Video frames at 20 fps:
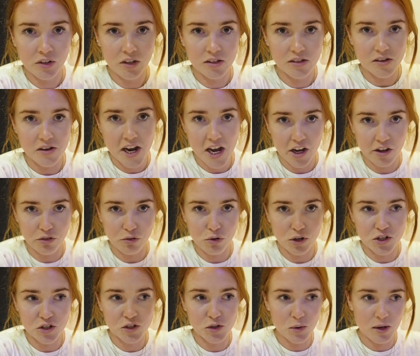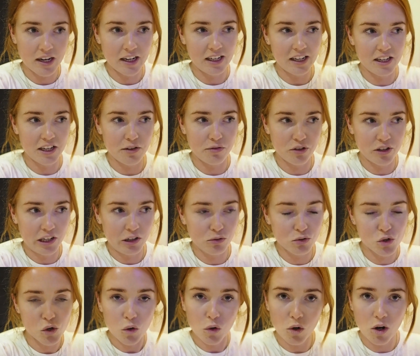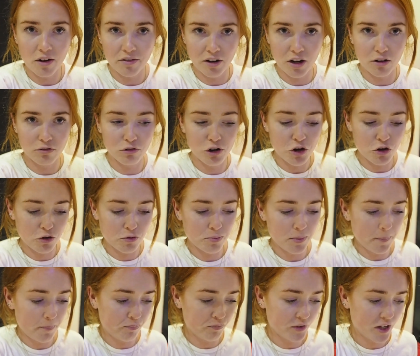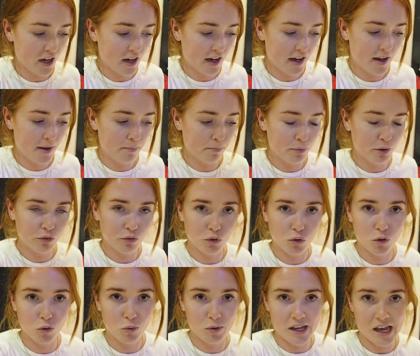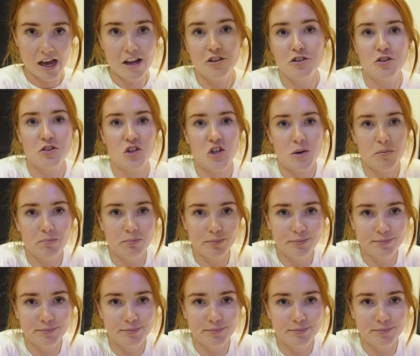So yeah, I thought I'd just quickly give you a little tour of our room before we head to the gym.